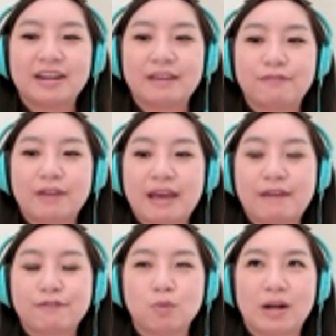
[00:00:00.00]
If I
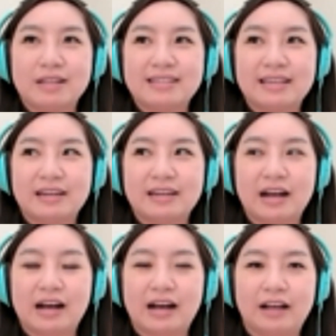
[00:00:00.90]
ever wanted,
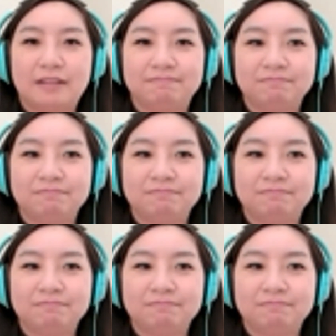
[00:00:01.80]
um,